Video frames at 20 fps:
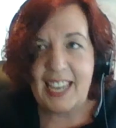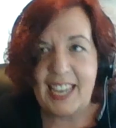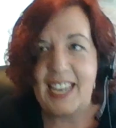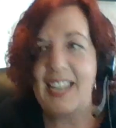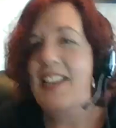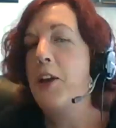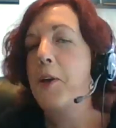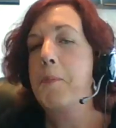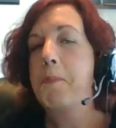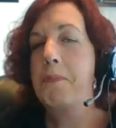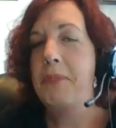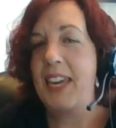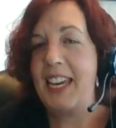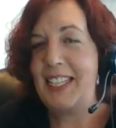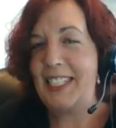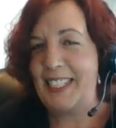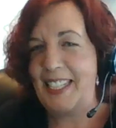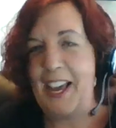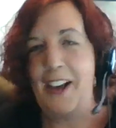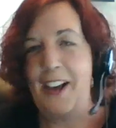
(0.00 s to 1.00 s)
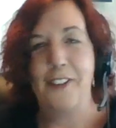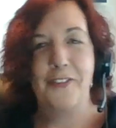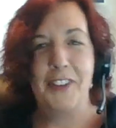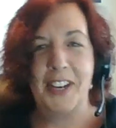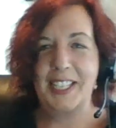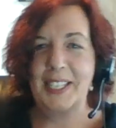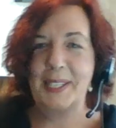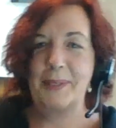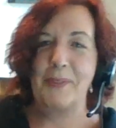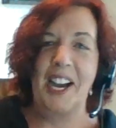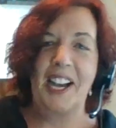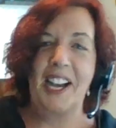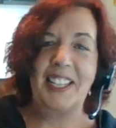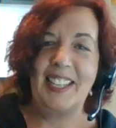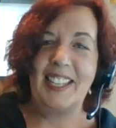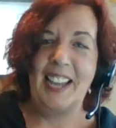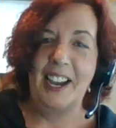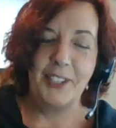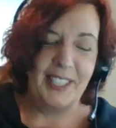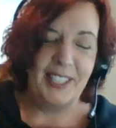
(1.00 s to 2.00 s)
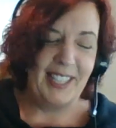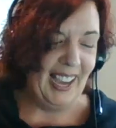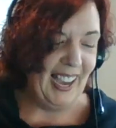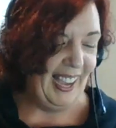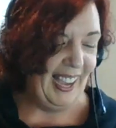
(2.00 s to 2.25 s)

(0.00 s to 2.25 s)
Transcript: Be self-expressed. How's that? Yeah,